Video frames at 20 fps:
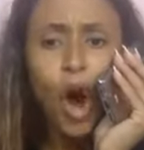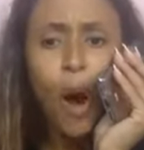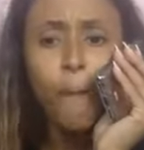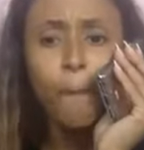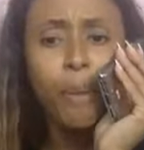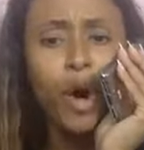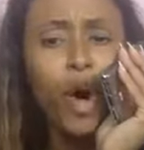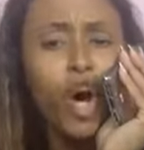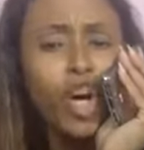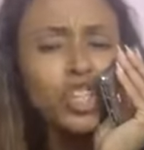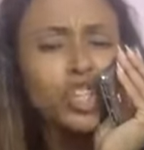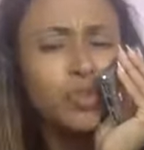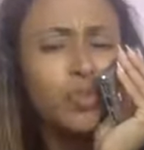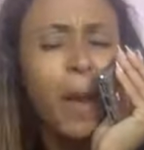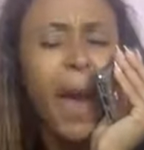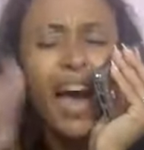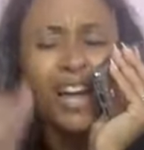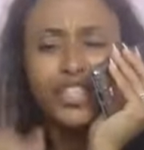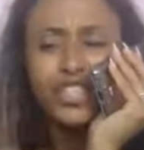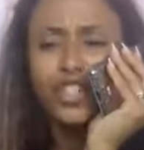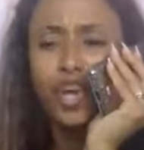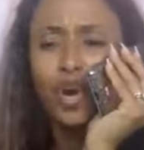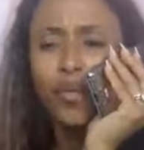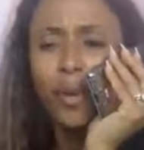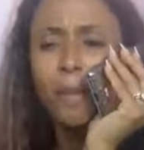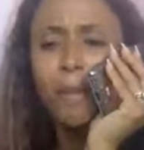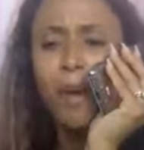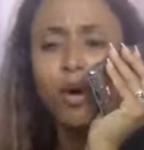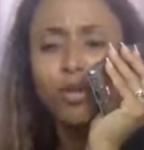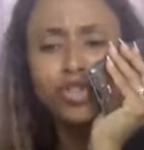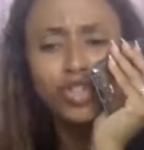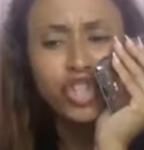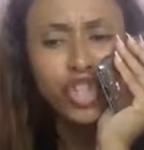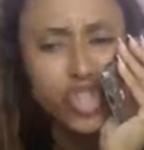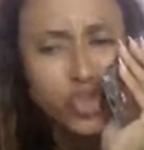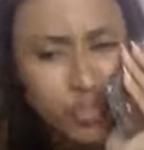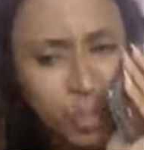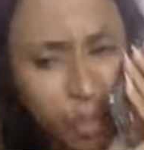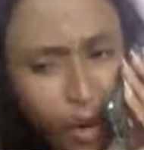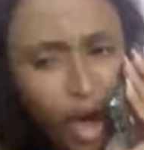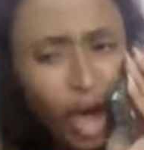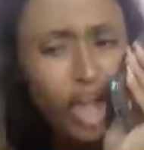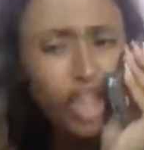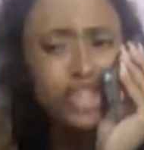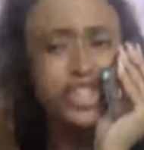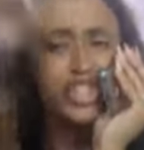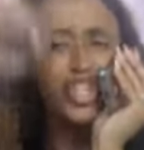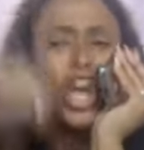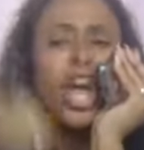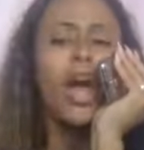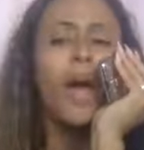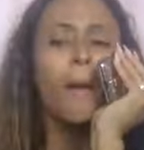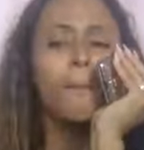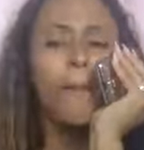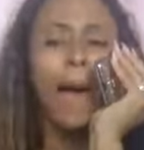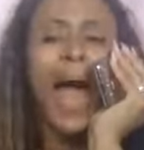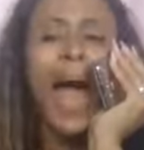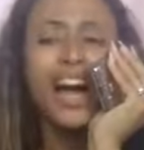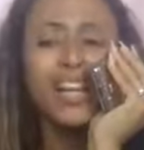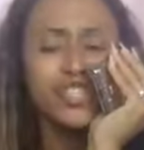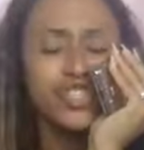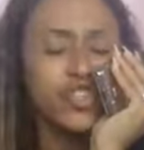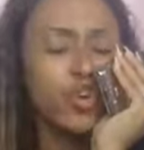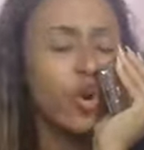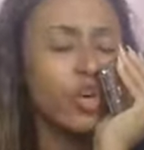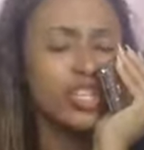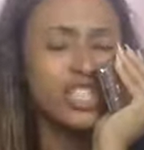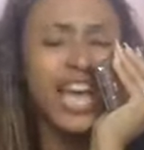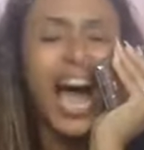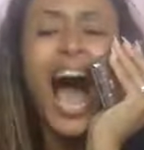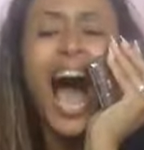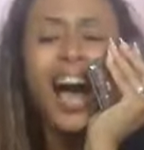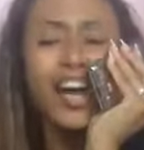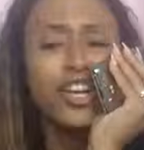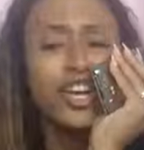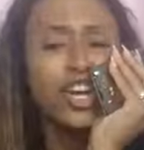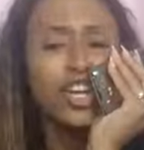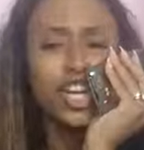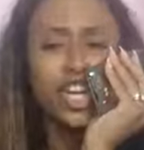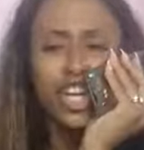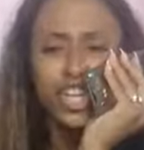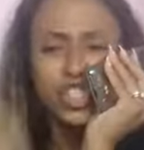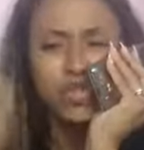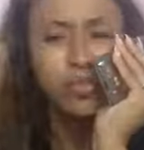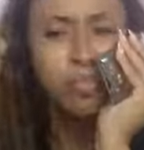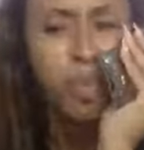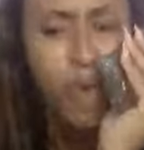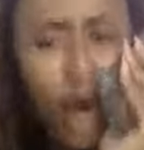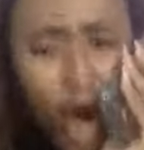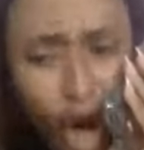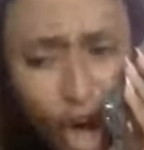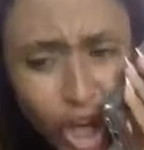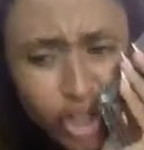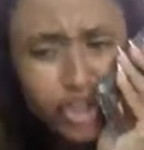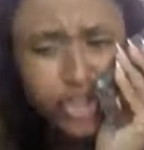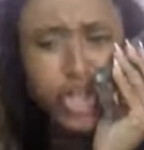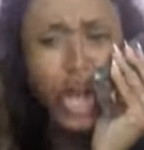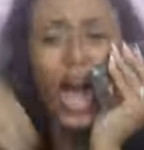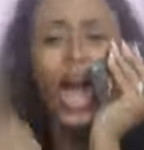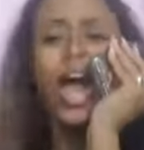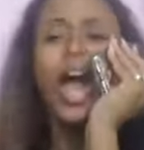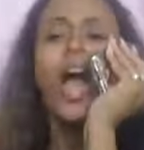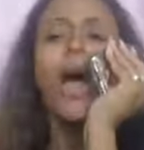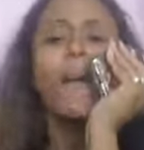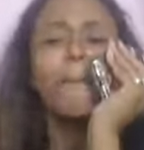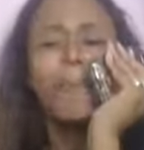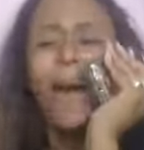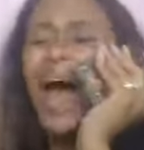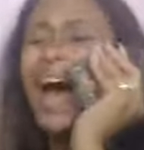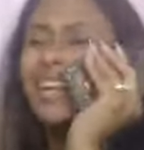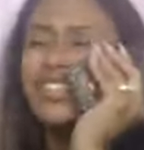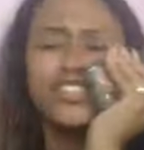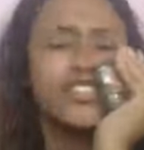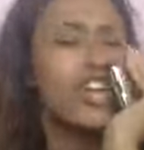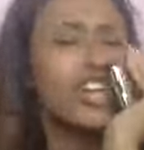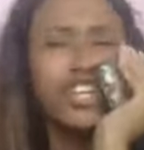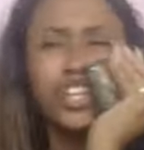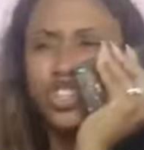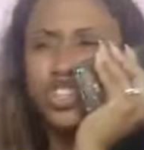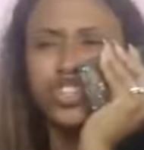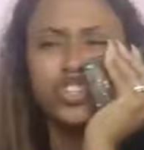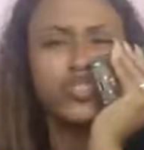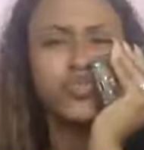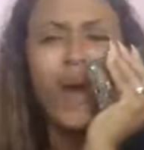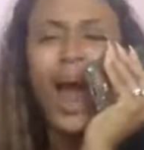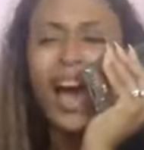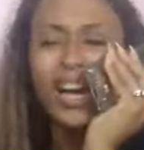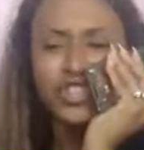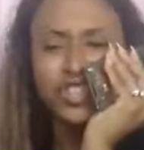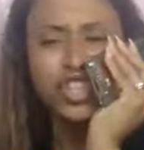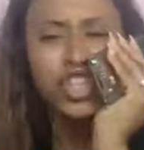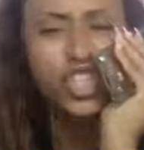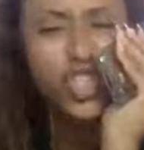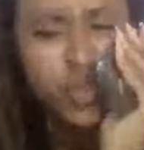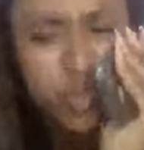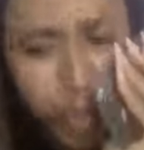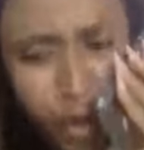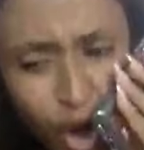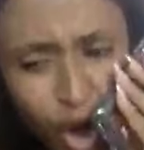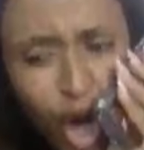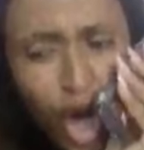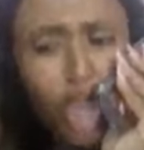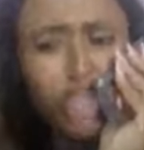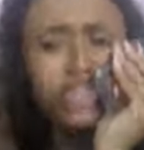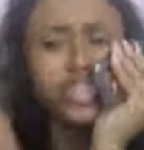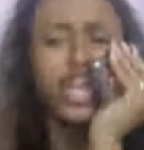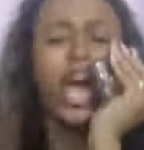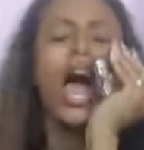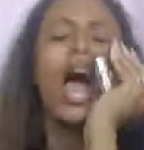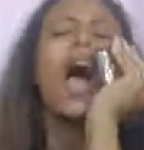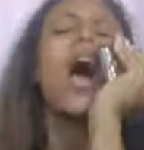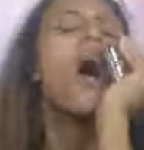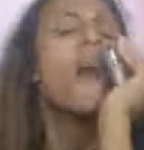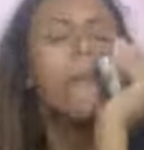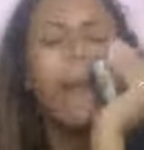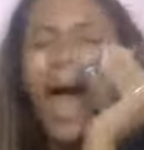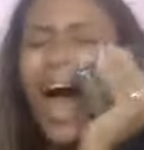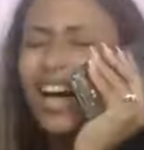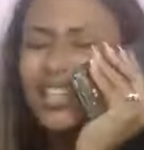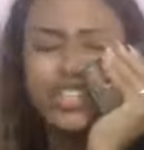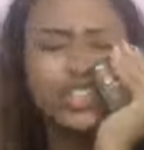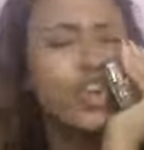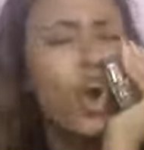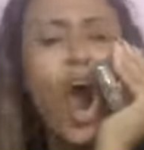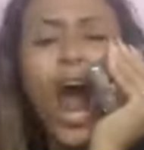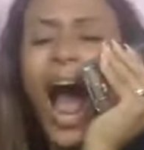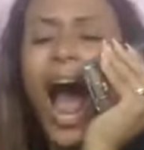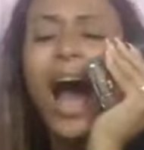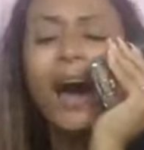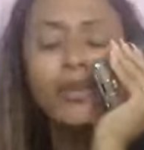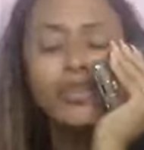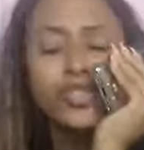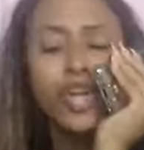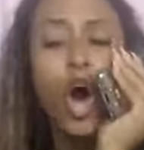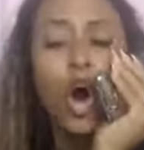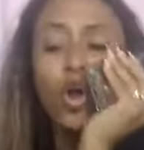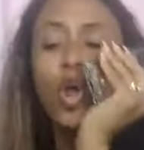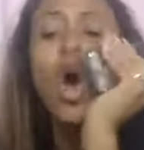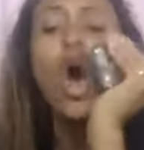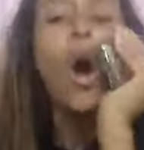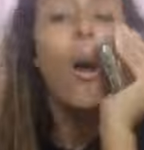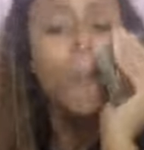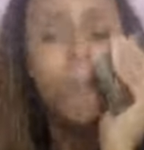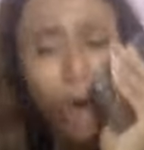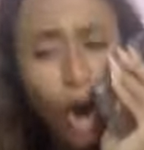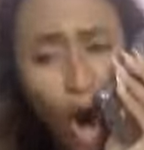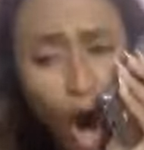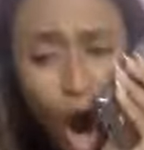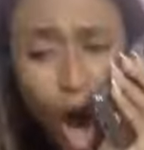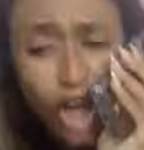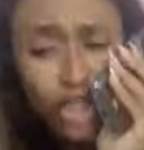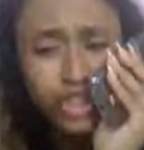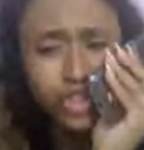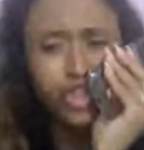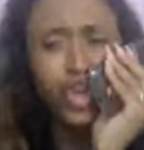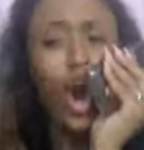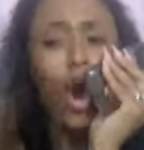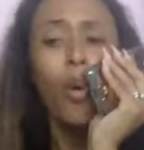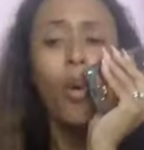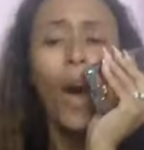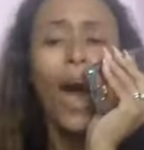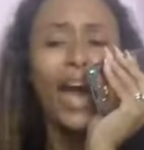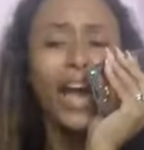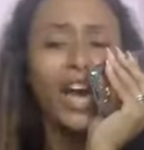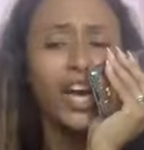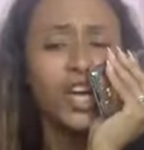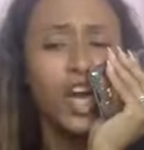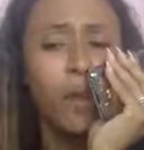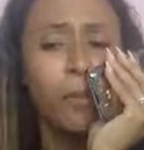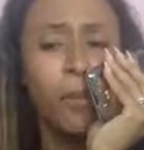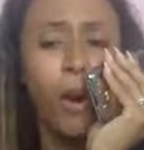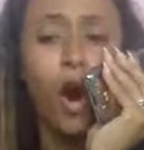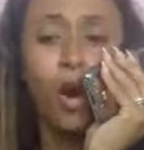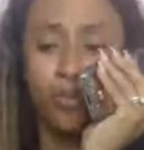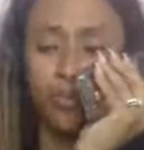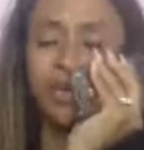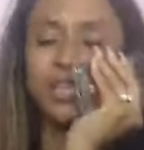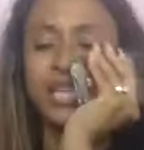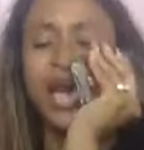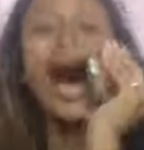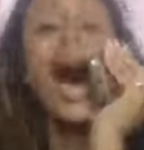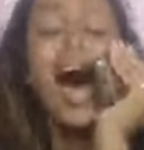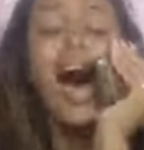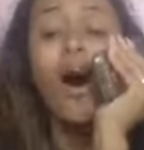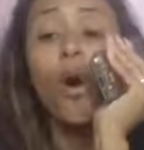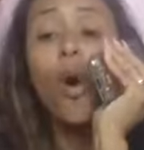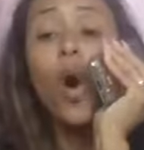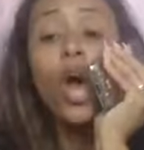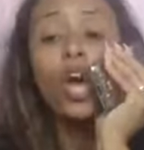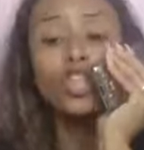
Push past your emotions. Push past your tiredness. Push past the distractions. Push past your household. Push your way into purpose. How?